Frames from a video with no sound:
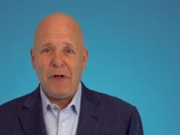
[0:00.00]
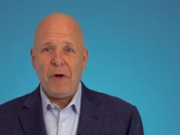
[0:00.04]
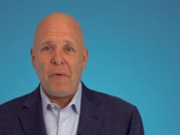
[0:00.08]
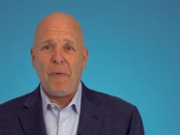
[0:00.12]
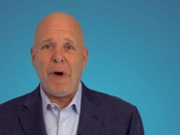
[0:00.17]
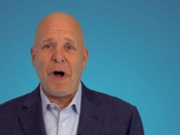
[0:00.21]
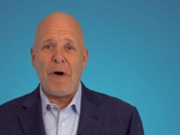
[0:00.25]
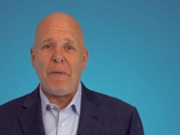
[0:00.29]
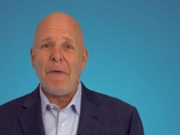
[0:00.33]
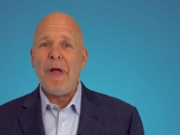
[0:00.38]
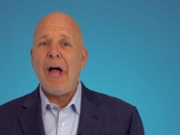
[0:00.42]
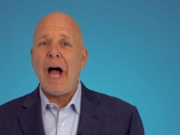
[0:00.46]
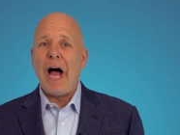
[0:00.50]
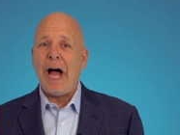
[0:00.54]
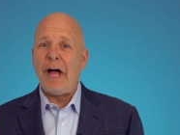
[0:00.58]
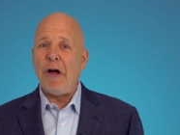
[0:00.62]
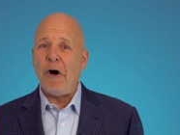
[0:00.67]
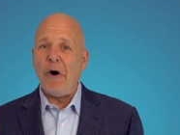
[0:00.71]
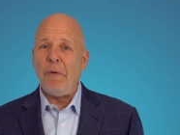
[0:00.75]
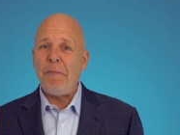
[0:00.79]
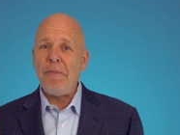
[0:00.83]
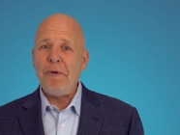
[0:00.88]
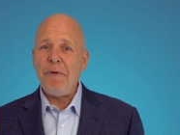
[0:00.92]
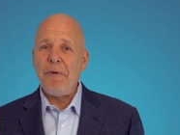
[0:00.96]
Well, I
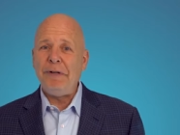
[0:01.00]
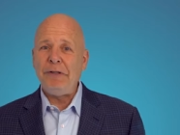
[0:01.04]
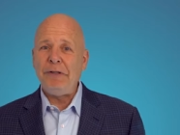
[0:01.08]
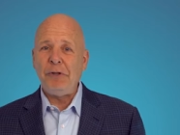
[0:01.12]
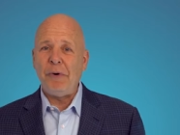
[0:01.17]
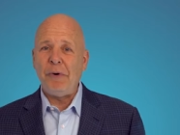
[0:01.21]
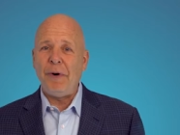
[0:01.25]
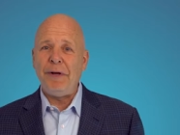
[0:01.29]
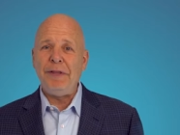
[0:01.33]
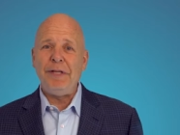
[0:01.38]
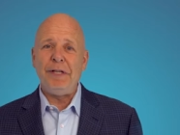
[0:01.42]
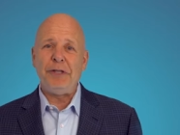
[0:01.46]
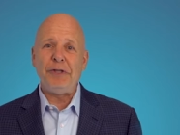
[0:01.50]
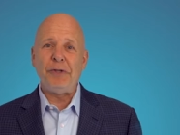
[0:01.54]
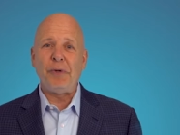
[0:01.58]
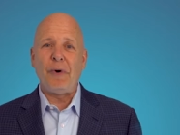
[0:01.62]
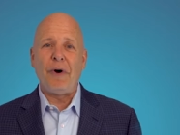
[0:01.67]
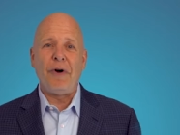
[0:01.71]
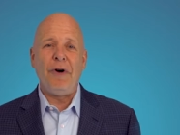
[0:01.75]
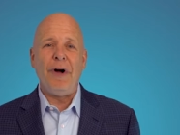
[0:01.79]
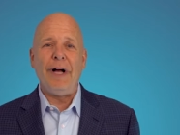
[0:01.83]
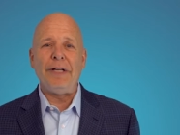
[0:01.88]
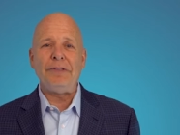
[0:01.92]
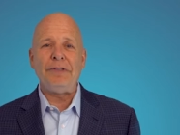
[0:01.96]
hope you enjoyed this
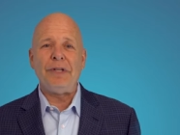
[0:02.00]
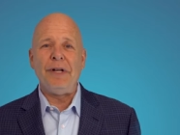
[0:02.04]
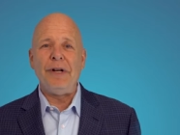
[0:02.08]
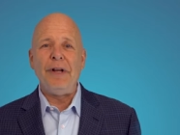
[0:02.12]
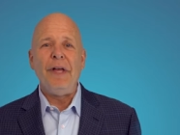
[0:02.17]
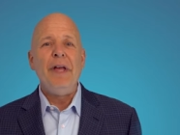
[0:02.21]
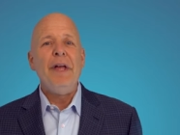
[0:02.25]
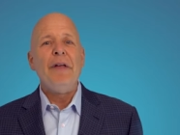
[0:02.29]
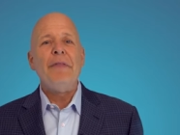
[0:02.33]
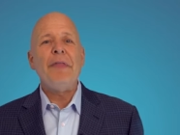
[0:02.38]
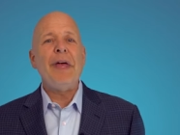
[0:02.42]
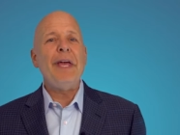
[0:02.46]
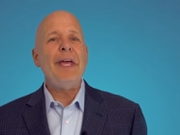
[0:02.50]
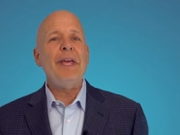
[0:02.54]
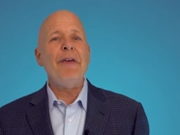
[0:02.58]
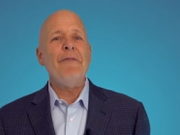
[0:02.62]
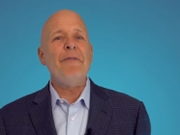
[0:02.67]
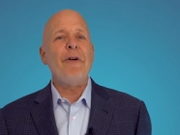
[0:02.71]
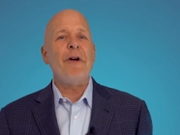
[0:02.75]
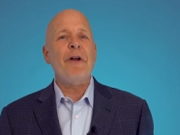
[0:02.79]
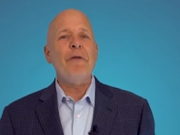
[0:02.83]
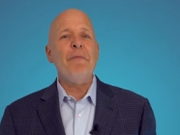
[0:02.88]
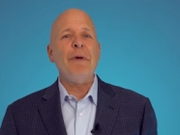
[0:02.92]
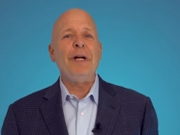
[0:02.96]
short lesson. Thank you
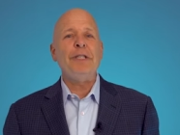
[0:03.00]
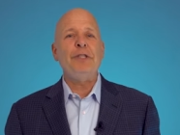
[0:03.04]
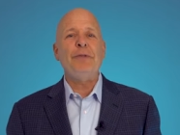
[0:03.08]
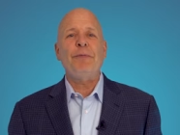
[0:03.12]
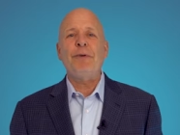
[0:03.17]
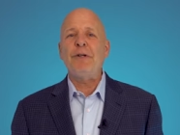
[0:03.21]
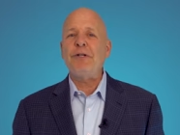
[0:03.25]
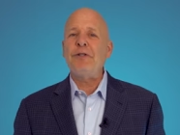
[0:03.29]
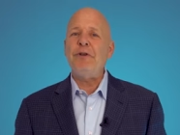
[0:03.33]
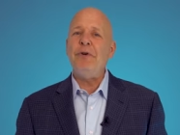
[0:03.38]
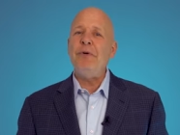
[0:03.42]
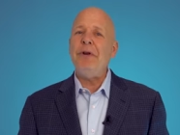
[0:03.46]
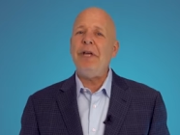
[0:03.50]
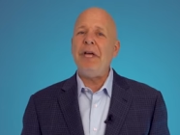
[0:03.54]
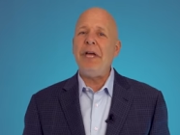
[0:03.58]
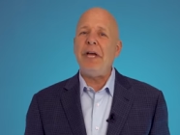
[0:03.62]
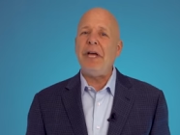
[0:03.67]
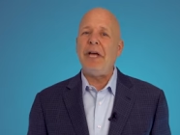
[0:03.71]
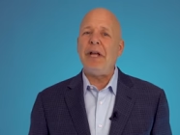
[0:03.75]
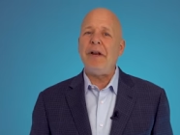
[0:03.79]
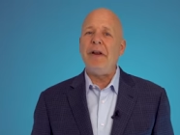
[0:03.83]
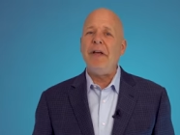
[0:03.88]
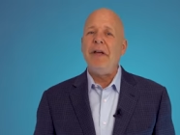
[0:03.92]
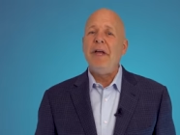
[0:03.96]
very much for tuning
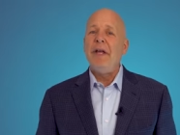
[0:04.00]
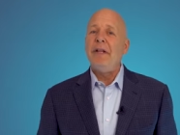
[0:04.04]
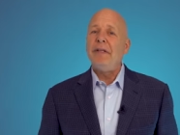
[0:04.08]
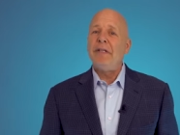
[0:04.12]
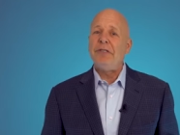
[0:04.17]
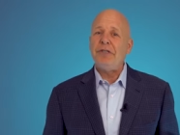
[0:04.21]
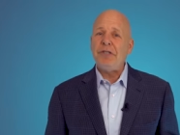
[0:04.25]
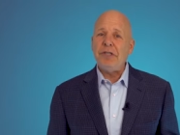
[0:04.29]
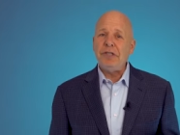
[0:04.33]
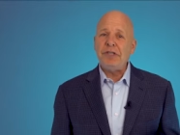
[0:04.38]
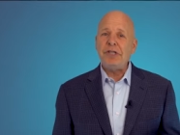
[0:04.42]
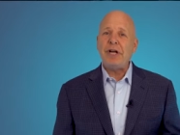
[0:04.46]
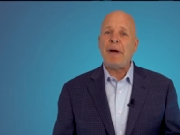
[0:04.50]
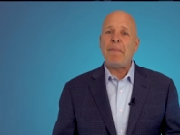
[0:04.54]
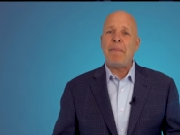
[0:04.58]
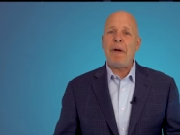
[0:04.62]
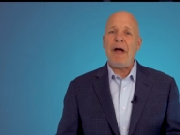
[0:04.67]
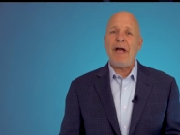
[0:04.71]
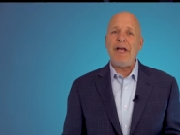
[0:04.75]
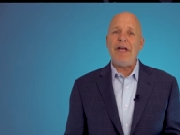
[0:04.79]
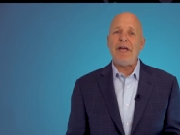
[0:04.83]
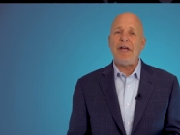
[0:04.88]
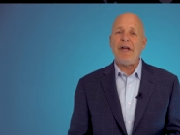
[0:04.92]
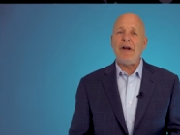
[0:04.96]
in. This is Shep
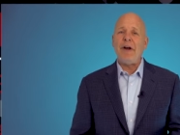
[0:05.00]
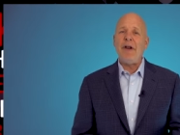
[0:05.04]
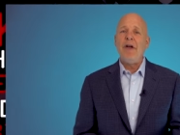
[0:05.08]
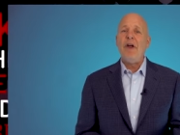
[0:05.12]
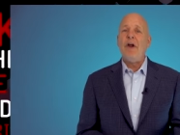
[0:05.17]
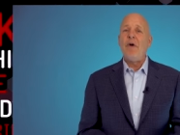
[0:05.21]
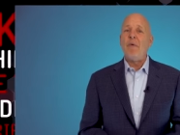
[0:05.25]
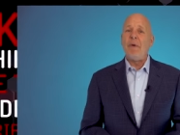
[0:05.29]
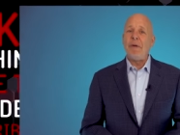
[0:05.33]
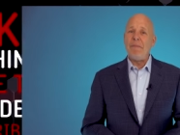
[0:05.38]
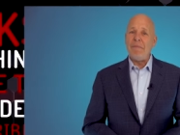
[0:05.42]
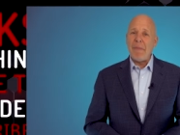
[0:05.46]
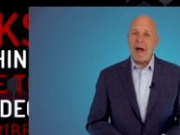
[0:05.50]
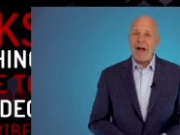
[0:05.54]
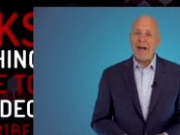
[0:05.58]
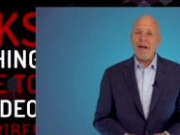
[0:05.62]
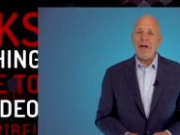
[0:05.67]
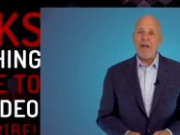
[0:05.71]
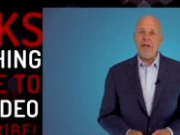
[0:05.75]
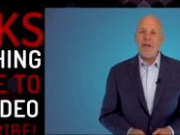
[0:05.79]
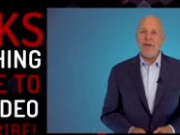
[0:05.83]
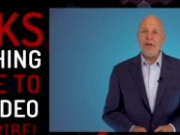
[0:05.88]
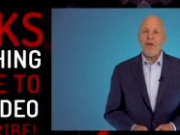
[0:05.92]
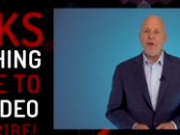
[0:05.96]
Hyken reminding